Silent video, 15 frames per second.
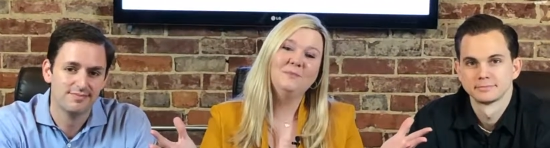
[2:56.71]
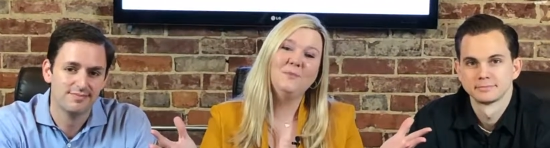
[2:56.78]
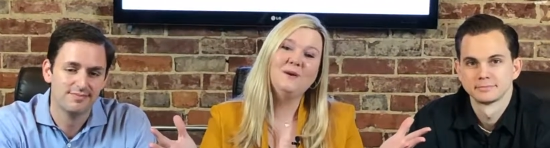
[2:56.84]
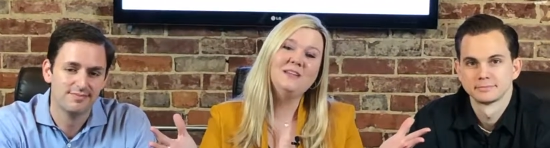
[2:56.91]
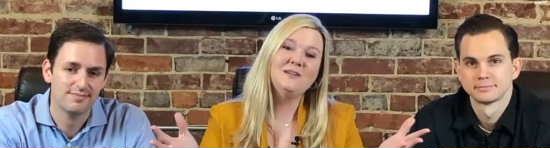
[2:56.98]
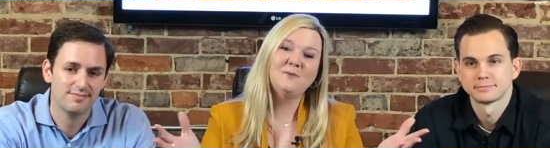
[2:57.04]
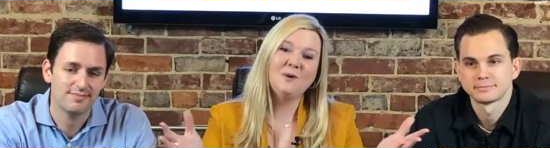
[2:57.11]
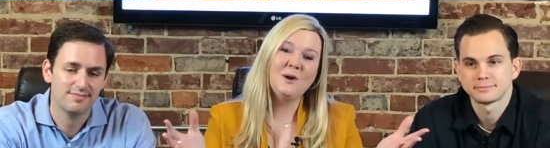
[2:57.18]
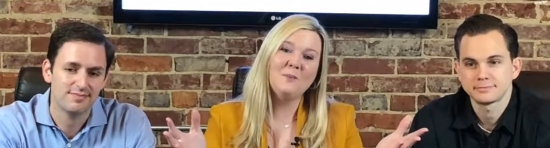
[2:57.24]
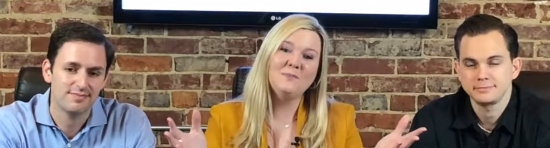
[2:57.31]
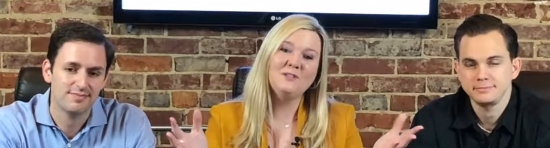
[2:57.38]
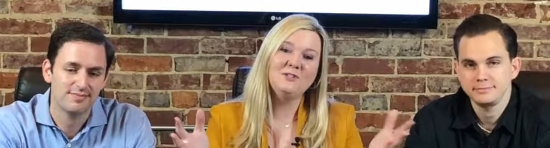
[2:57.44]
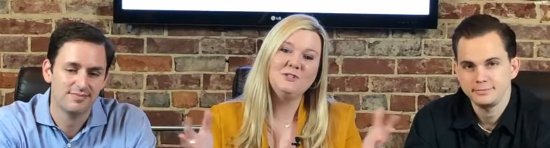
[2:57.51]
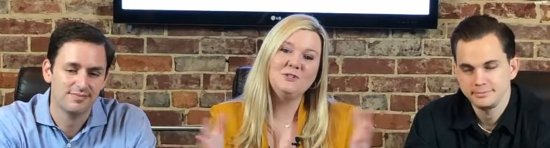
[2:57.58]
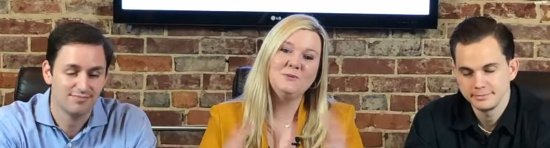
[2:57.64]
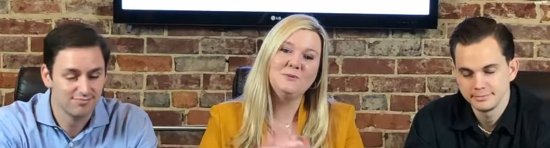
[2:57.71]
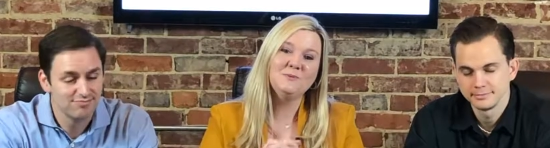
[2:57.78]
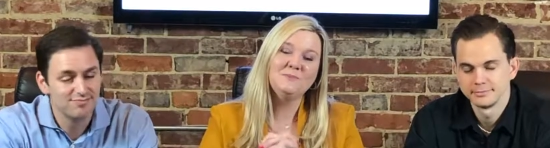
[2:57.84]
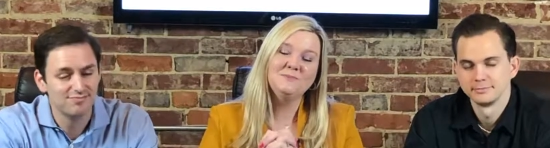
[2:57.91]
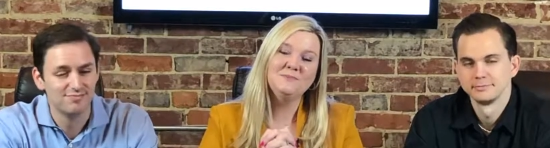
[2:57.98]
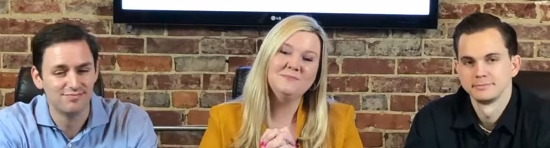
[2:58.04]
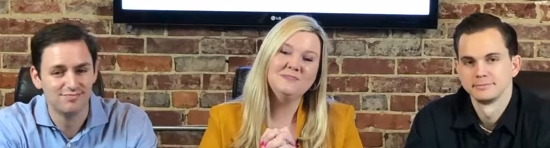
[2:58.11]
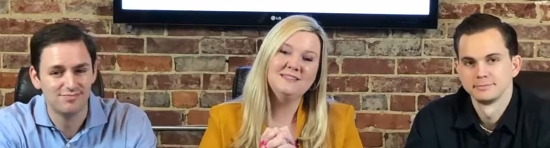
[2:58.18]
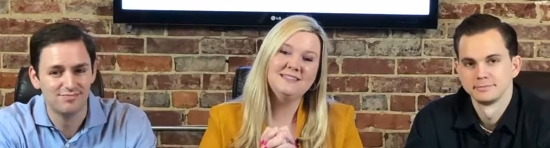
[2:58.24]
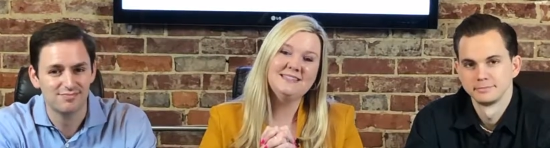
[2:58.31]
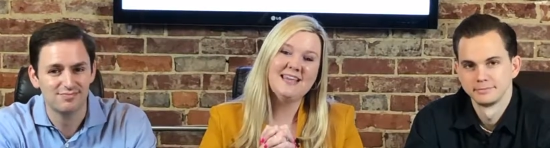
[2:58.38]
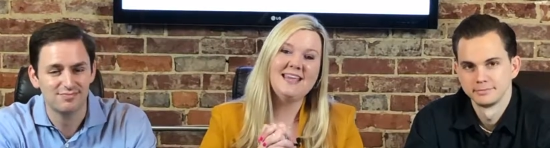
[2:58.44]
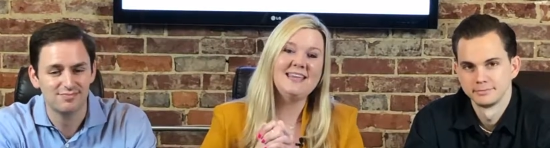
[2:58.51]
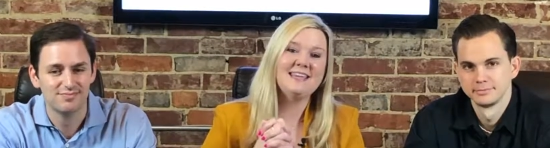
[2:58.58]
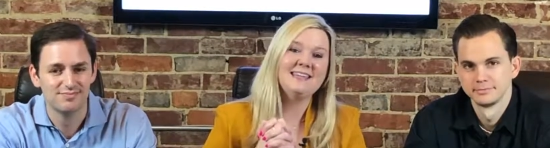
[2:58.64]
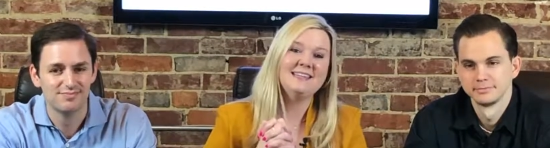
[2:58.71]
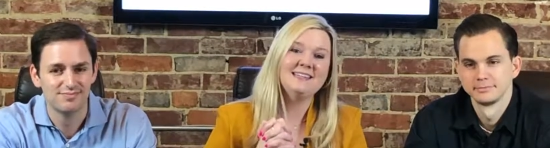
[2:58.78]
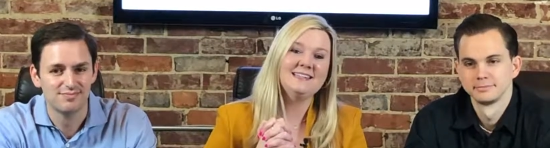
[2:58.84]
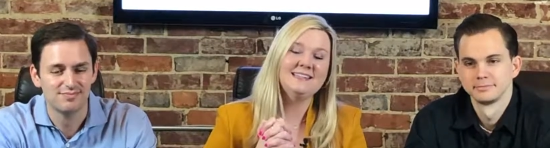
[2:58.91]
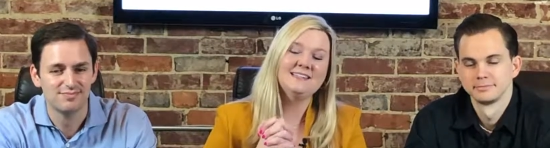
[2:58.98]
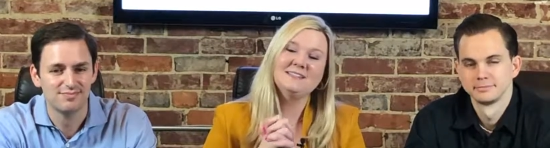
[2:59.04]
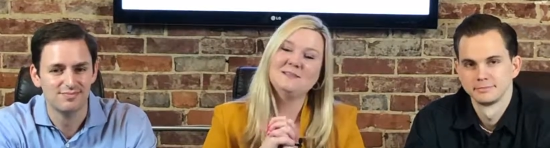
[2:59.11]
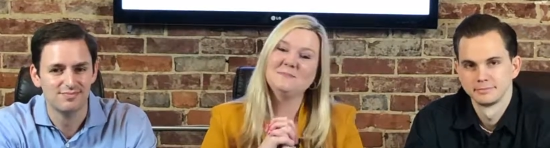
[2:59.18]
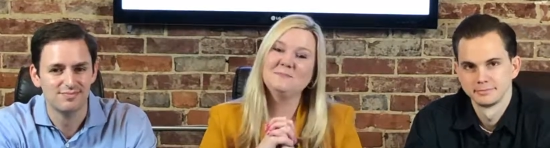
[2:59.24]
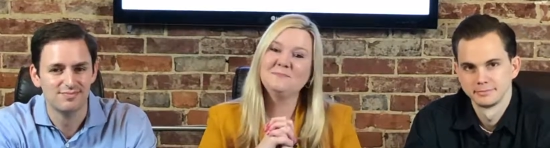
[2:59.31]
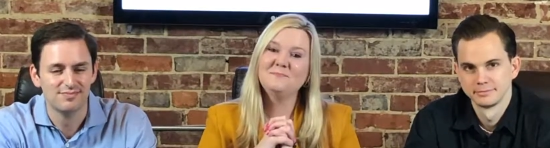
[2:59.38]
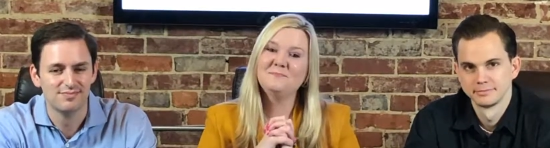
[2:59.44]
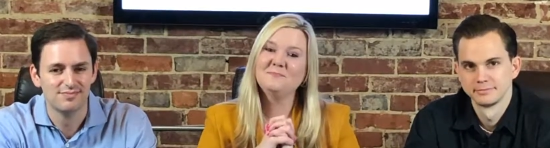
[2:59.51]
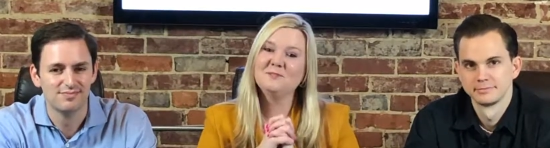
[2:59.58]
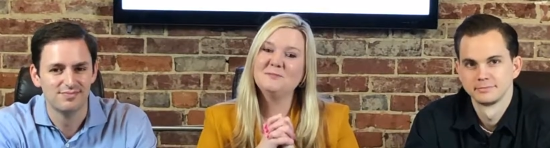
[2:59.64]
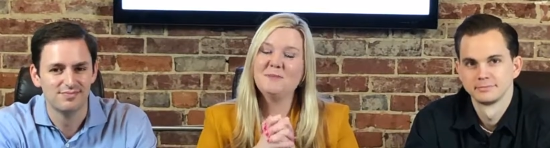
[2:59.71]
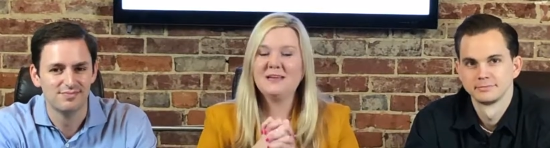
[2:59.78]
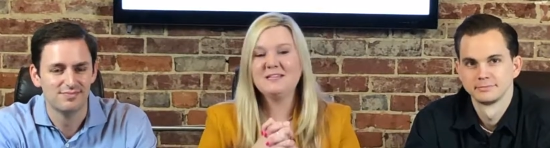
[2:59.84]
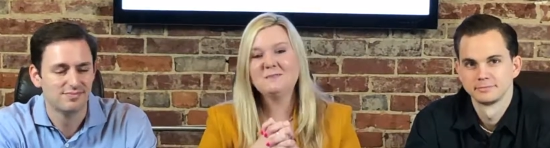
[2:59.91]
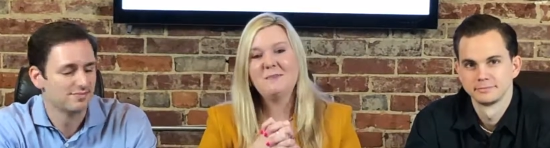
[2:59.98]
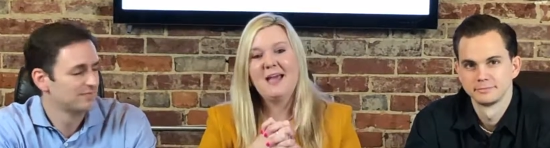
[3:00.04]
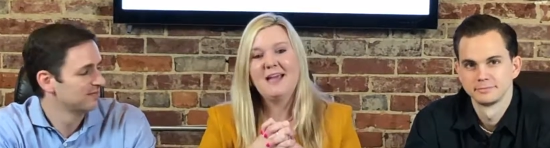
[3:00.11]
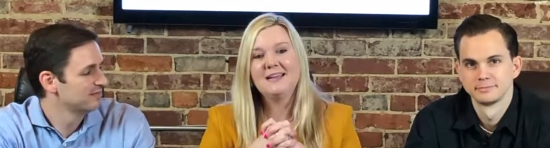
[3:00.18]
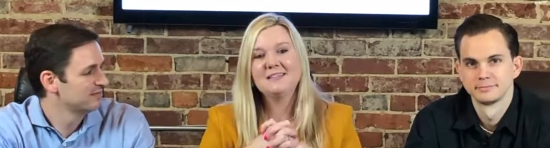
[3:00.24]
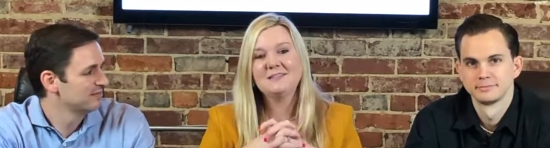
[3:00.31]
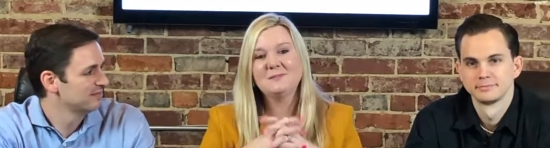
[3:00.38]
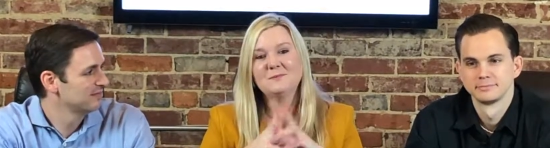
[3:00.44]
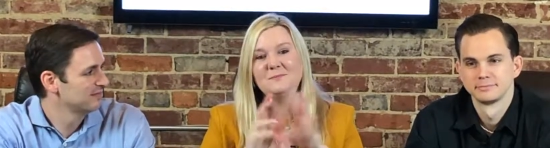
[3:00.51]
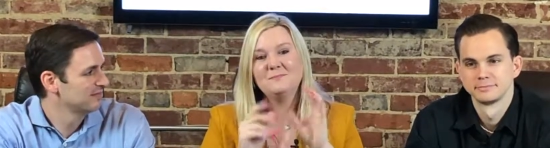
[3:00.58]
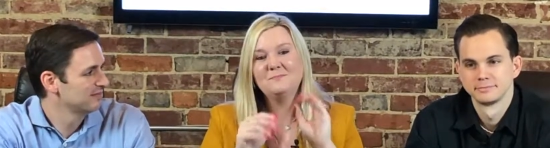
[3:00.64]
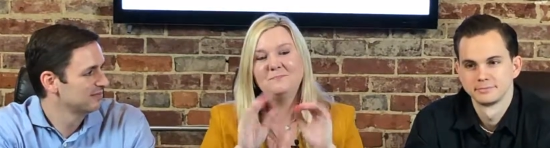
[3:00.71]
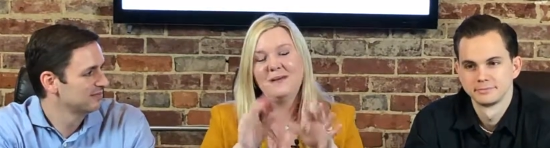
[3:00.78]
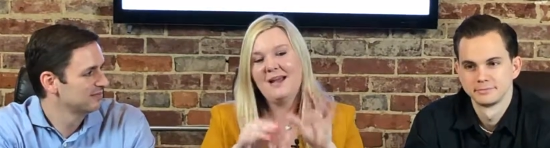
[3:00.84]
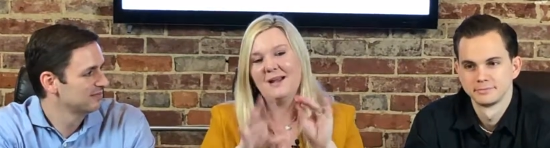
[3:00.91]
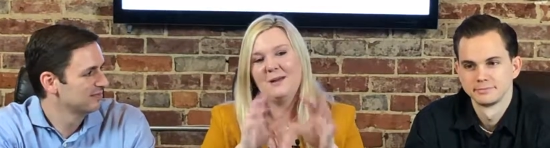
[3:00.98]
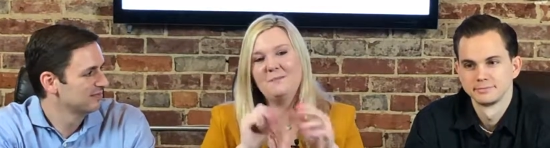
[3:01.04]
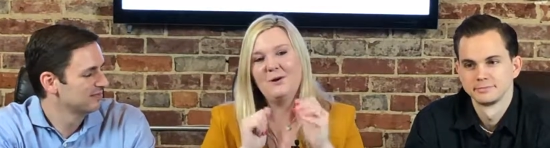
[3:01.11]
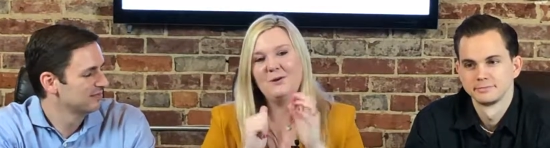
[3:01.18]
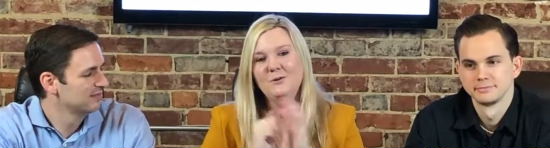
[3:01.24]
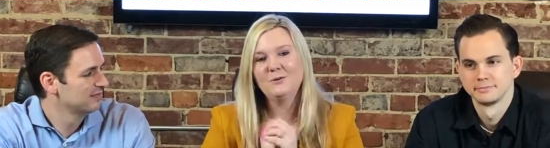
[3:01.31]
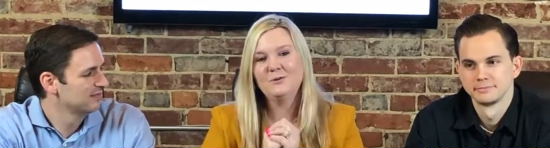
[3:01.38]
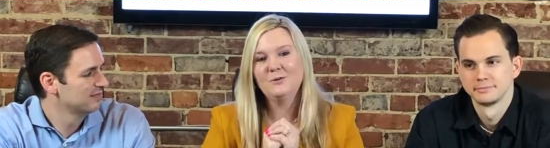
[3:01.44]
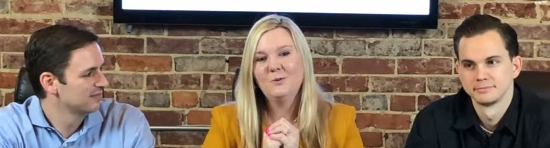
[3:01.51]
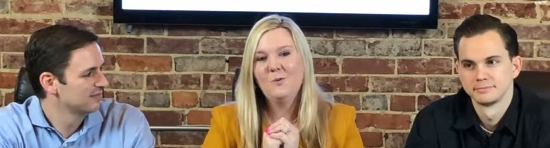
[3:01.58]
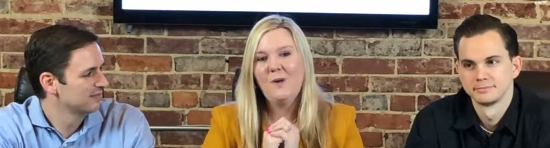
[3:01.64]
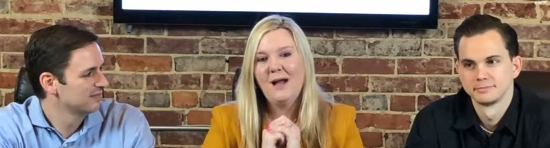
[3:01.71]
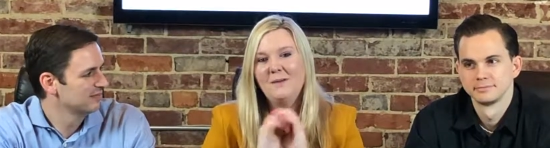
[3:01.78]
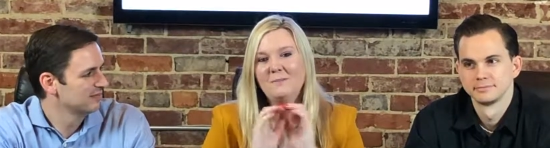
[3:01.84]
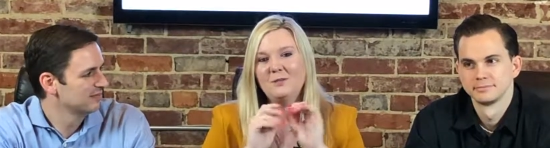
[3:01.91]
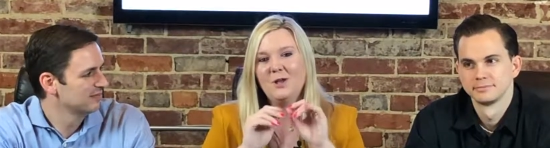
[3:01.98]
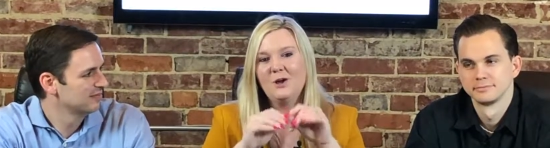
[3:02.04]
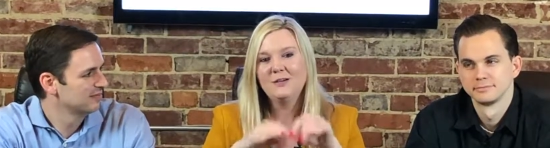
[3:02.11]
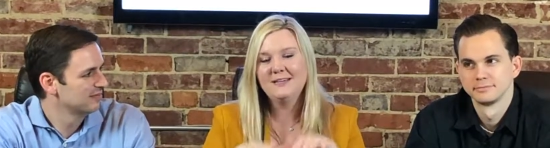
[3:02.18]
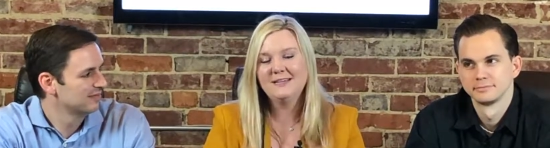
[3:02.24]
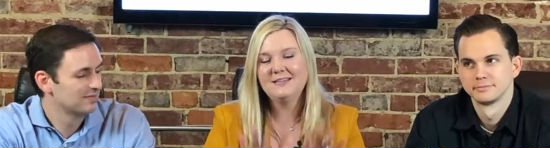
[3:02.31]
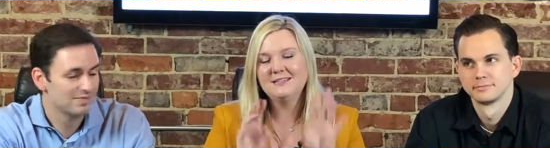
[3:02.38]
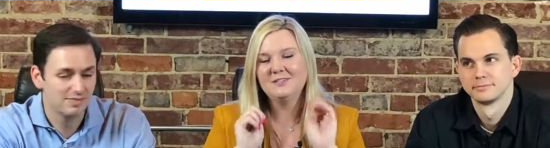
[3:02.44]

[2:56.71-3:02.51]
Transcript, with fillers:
Speaker 1: we do hope that you take and get some space bags and pack up all your little white belongings